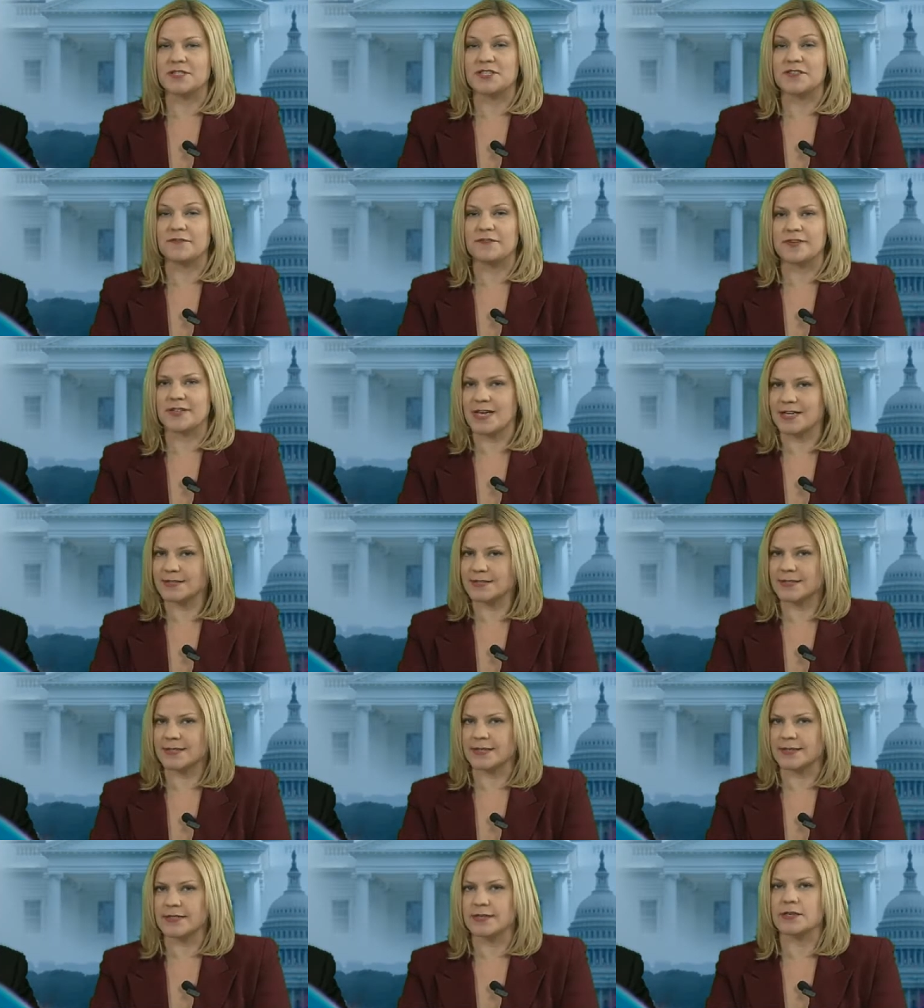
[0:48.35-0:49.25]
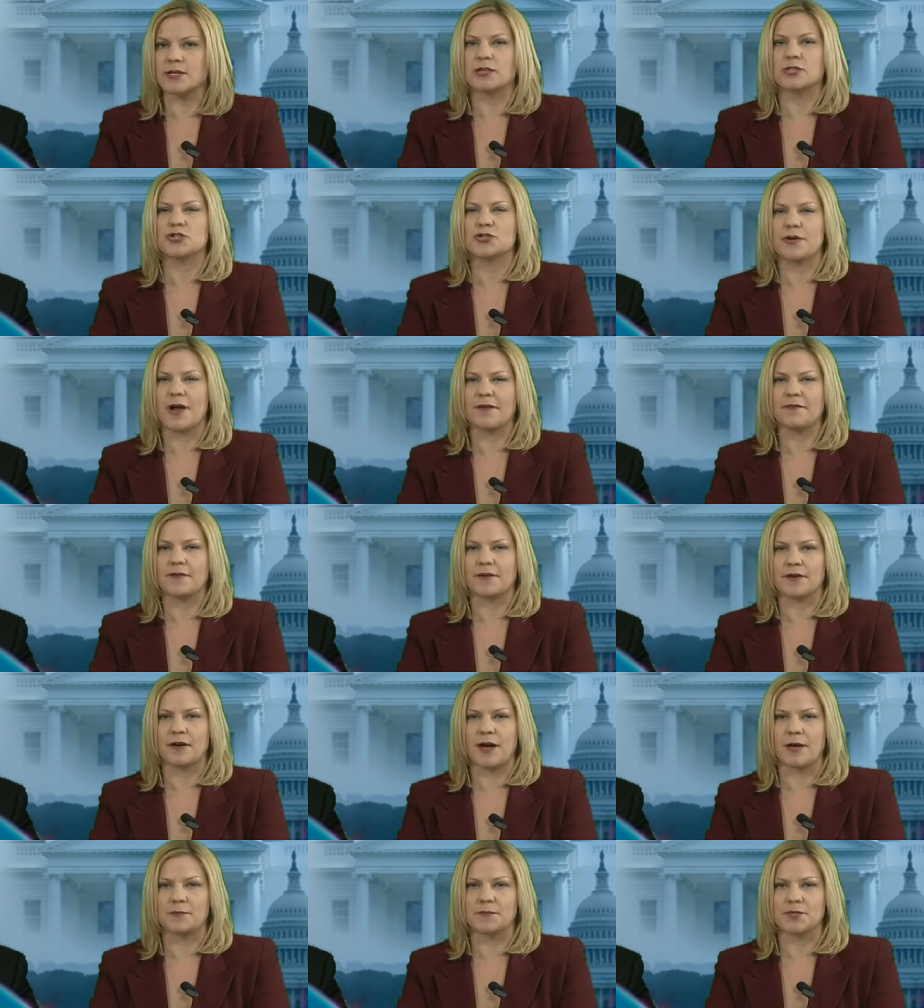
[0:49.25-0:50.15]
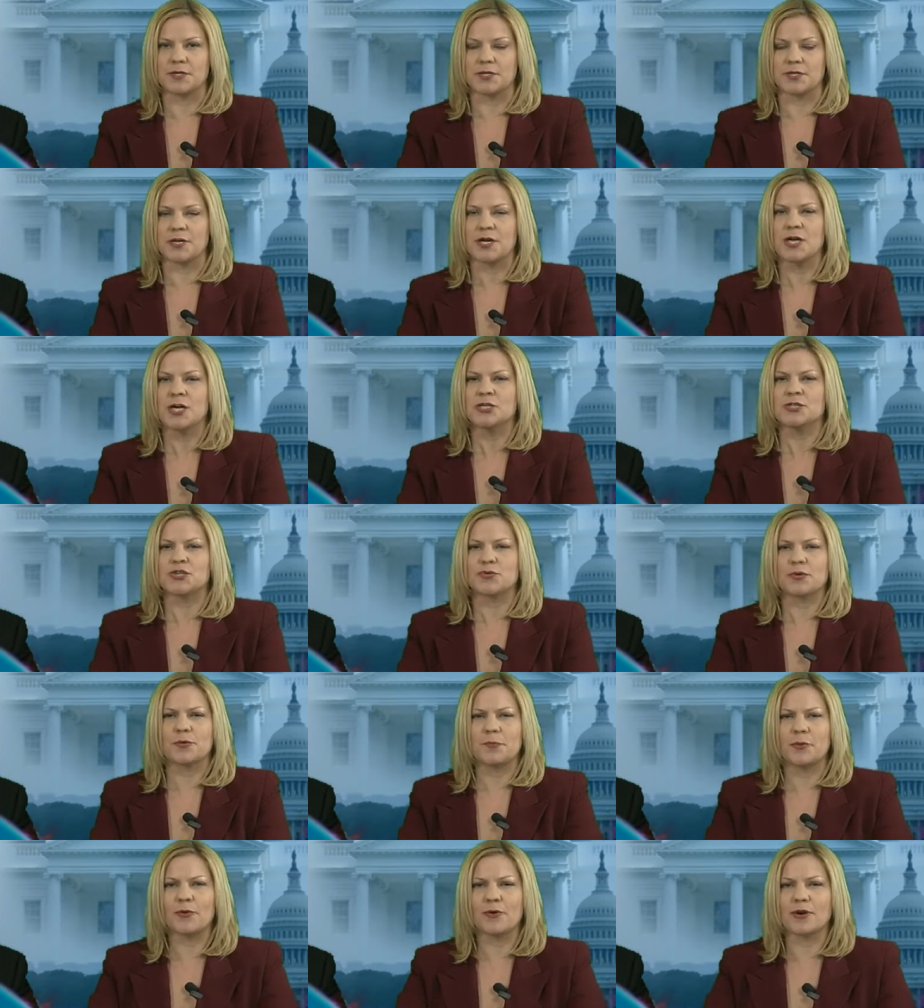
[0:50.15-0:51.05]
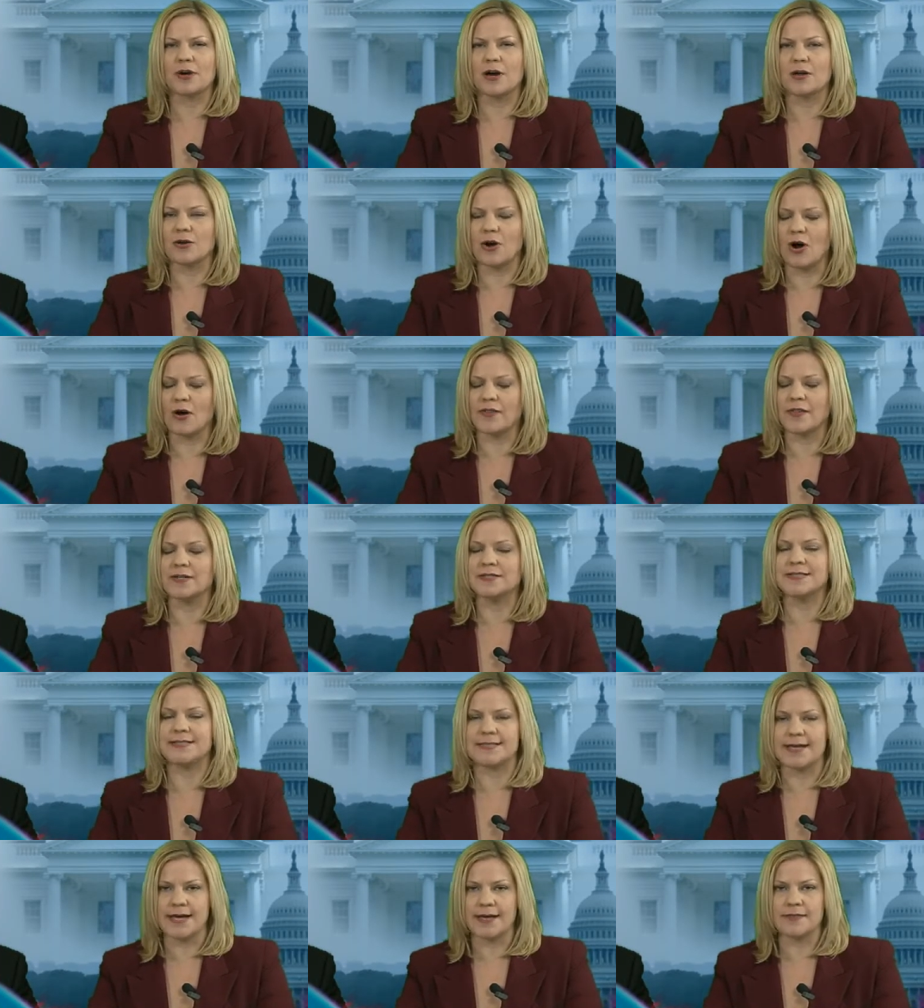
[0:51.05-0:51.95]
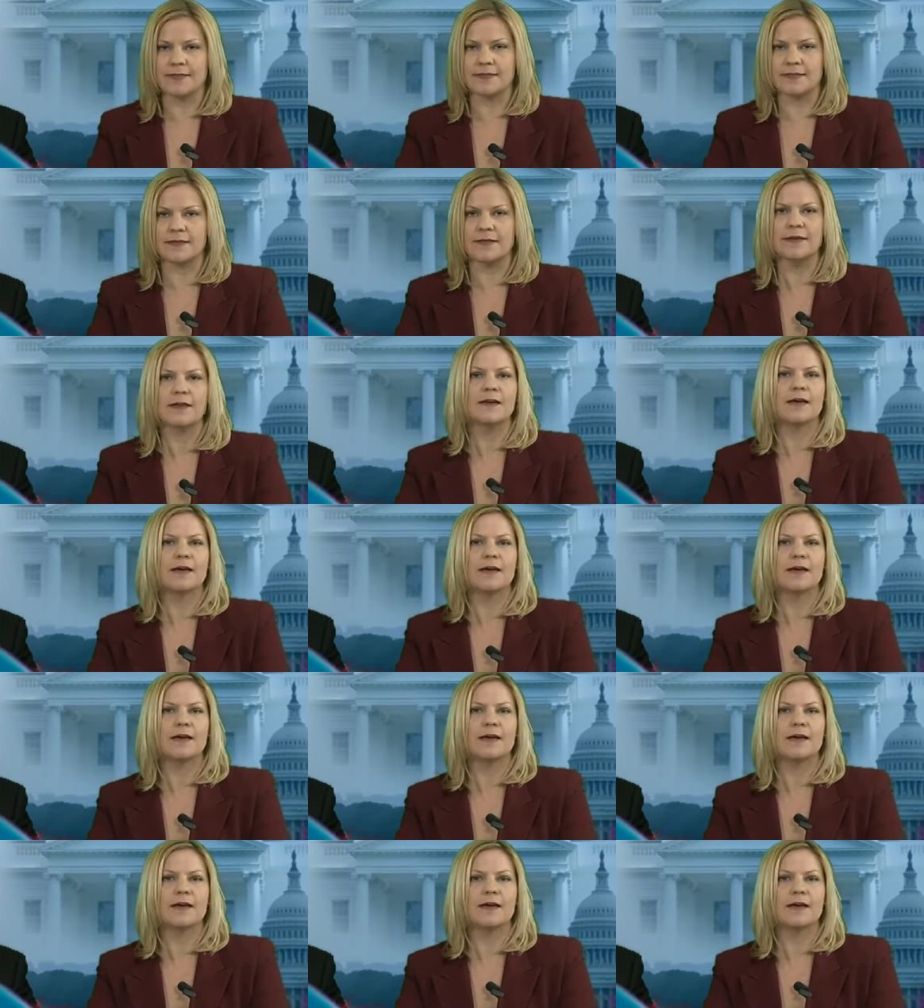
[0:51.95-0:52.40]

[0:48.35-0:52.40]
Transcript: to Vanessa in our traffic copter to report on all the death